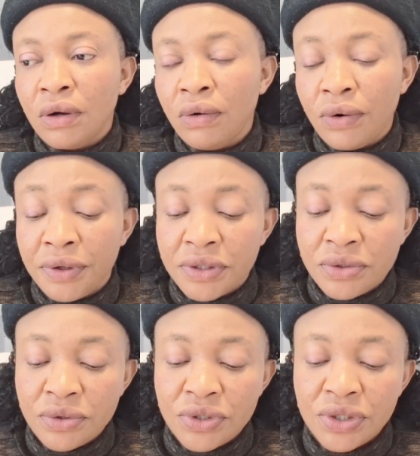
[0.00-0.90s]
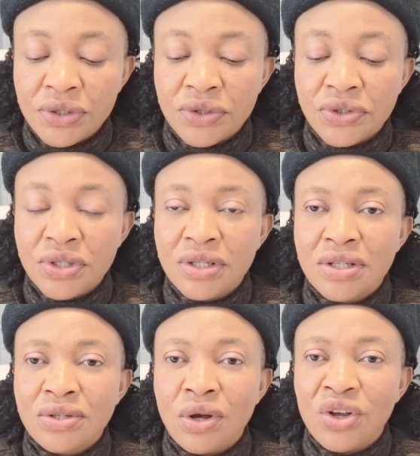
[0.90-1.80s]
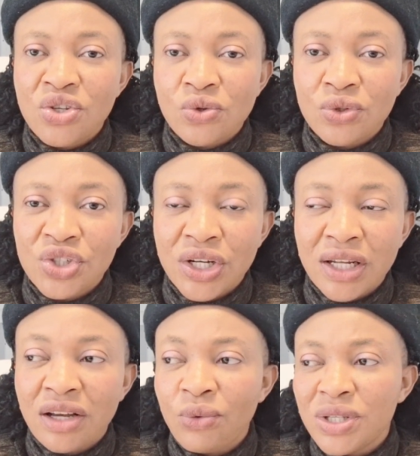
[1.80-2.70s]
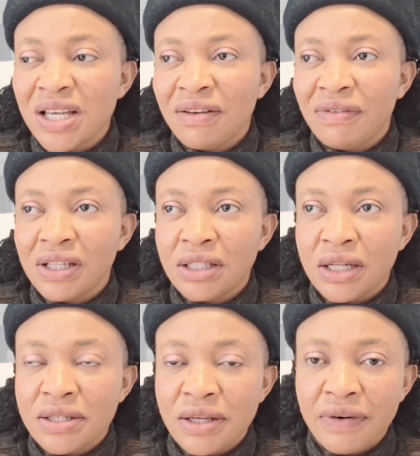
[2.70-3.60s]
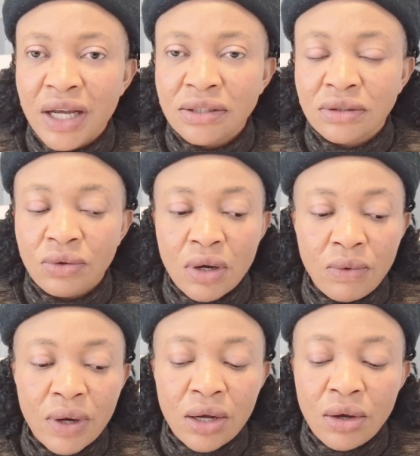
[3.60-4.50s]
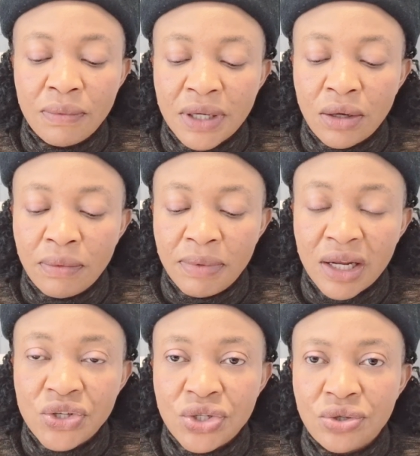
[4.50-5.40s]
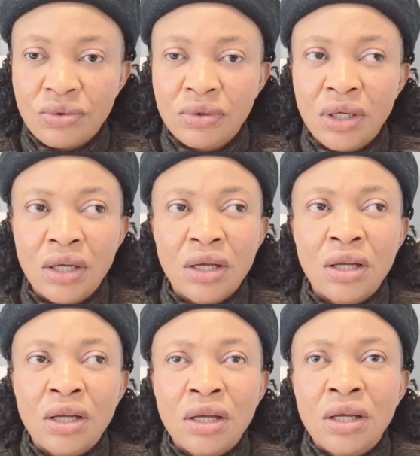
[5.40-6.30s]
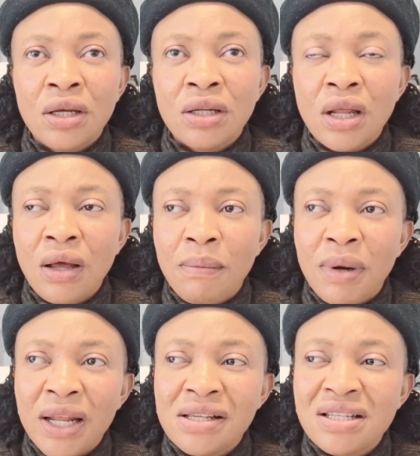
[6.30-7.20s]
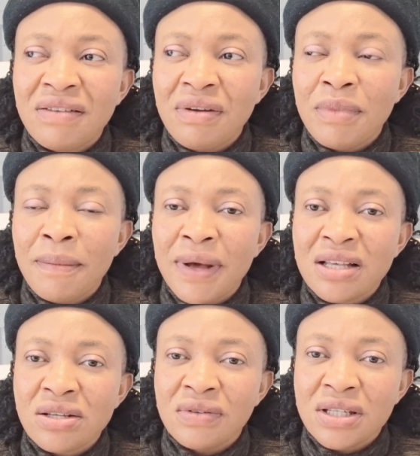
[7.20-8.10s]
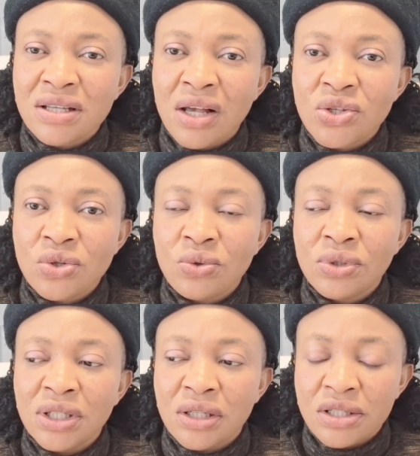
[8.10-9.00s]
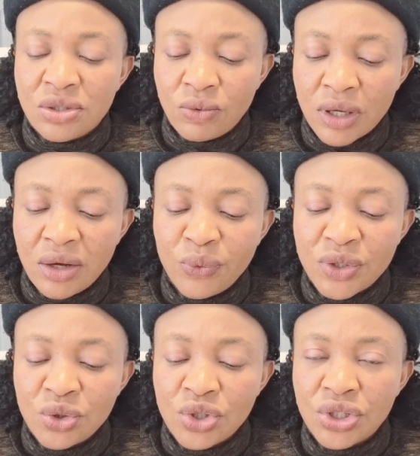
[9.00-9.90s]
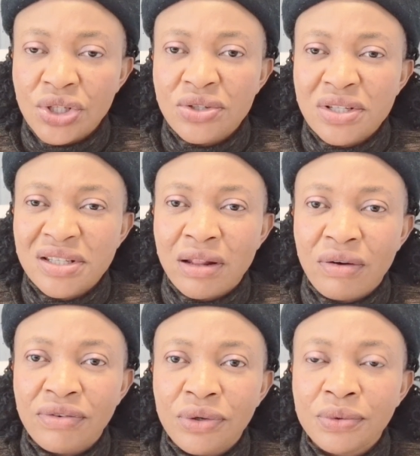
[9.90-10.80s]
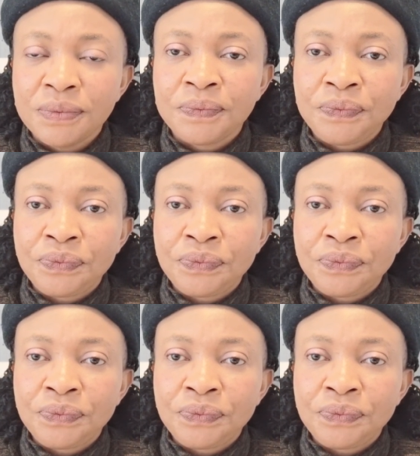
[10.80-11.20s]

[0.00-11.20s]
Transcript: Glory to Jesus. This is God's Own Channel with Evangelist Sarah. You are welcome. The Lord bless you. The Lord bless every member of this household. It is well with you. Jesus love you.